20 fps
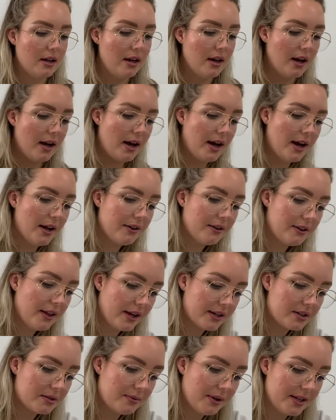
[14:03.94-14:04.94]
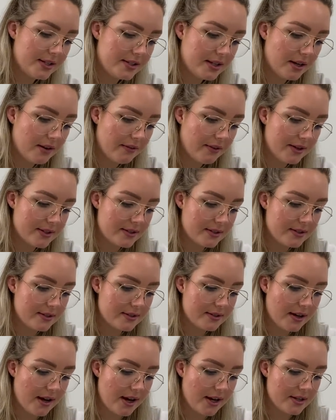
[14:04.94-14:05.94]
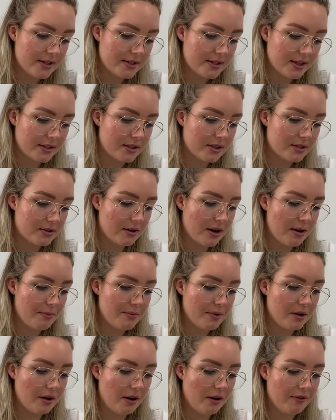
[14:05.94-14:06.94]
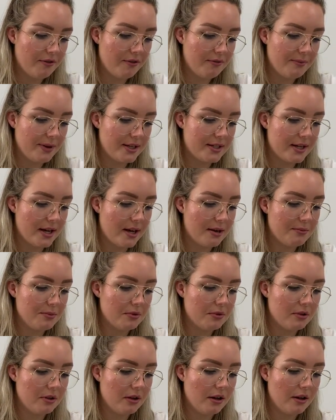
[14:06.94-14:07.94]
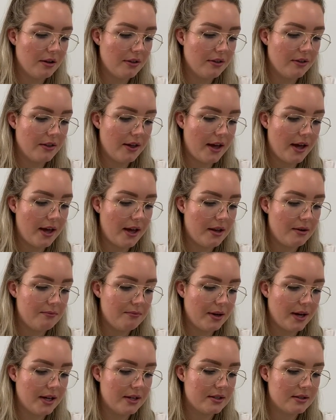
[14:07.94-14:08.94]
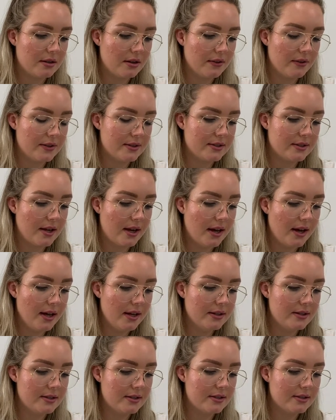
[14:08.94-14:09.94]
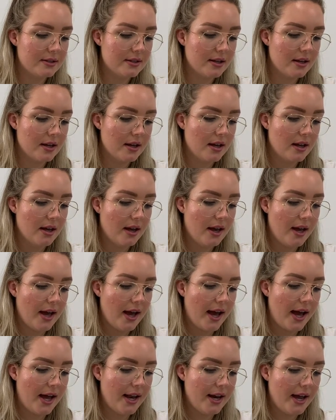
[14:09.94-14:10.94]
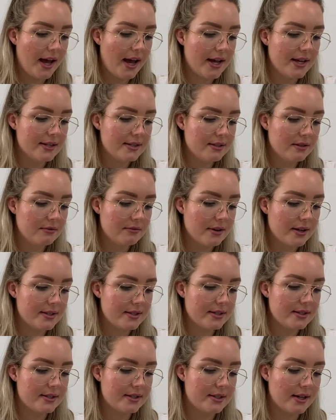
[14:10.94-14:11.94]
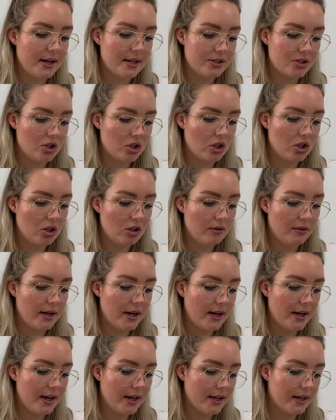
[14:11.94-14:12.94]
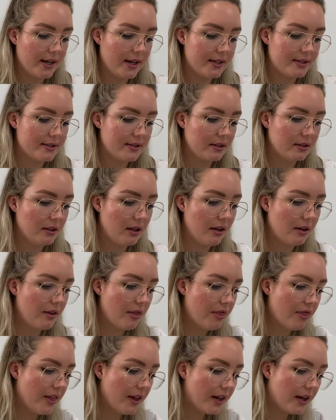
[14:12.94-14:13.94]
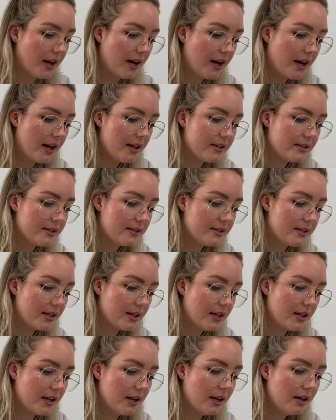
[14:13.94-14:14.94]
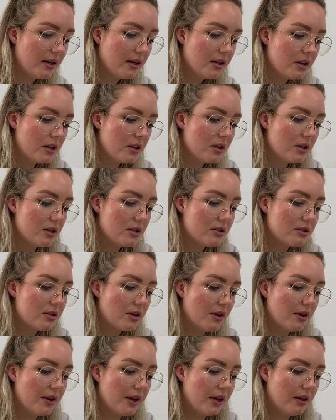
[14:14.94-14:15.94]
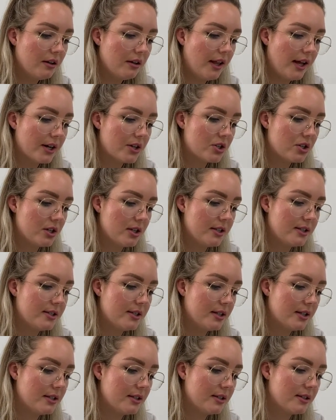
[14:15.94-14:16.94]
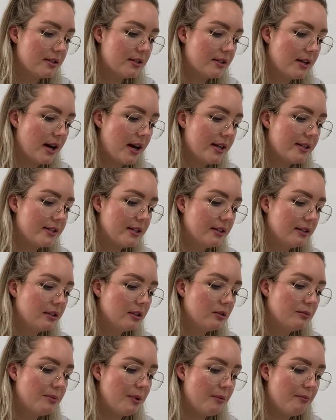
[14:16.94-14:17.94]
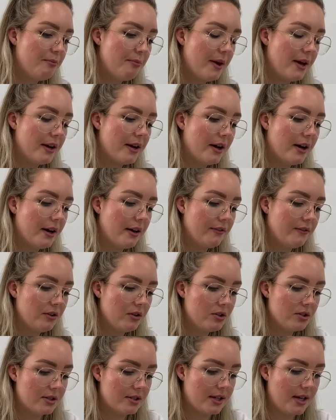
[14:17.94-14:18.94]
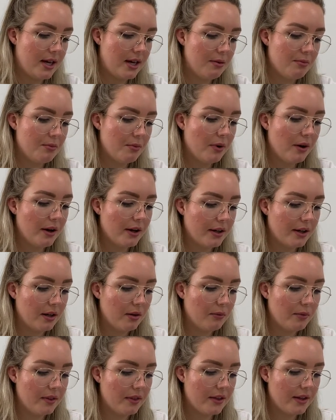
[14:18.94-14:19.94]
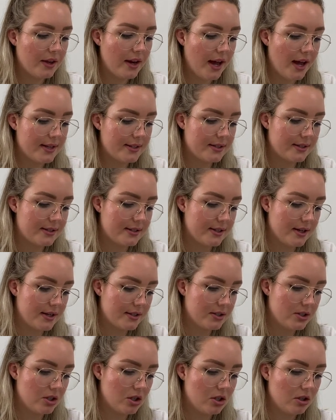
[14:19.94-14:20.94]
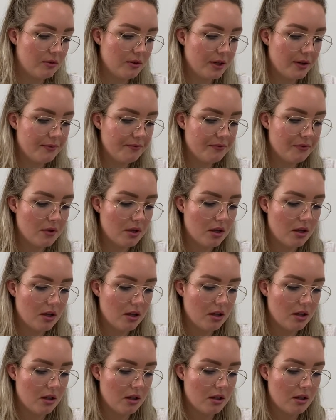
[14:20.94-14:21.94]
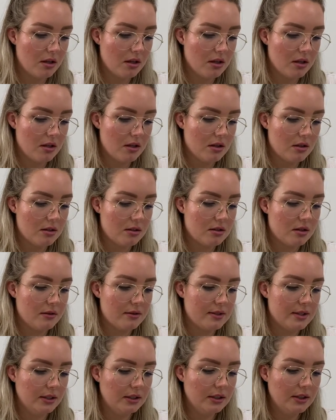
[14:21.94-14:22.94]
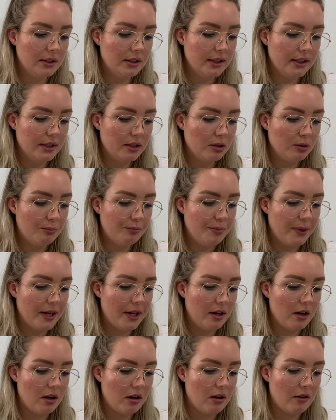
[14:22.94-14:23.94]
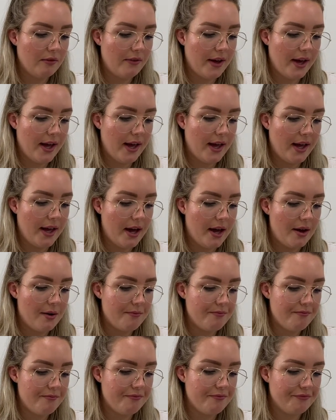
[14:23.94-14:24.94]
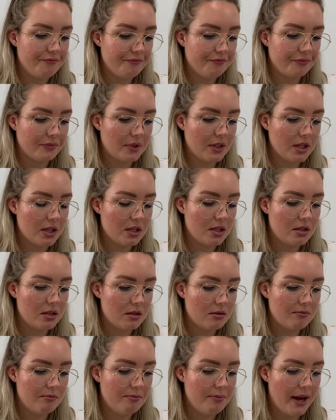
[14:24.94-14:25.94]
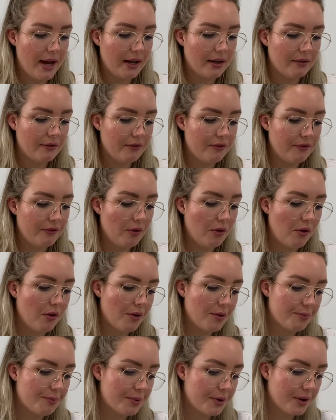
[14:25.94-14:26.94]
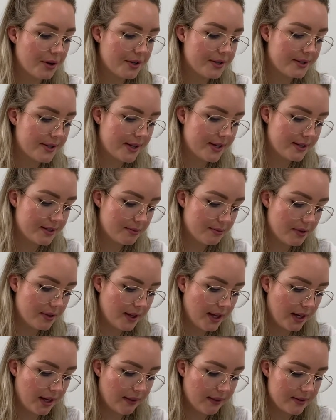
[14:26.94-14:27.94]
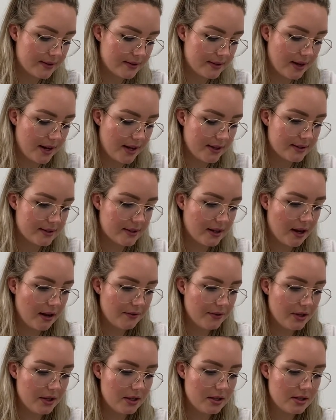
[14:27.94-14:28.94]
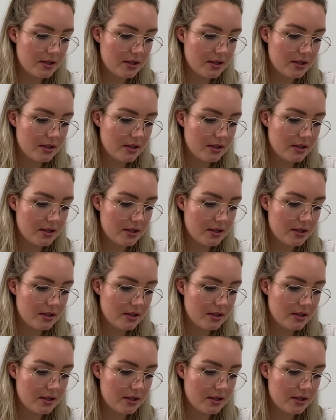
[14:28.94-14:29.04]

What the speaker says: I don't like to waste any resin, so I just like to scrape it off of my tablecloth and paint it on the sides. And as the resin starts to cure, it gets a lot thicker and stickier, so it'll actually stick to the sides a little bit better if you just keep working with it as it starts to cure. So it's a little bit of a back and forth process with getting the sides covered.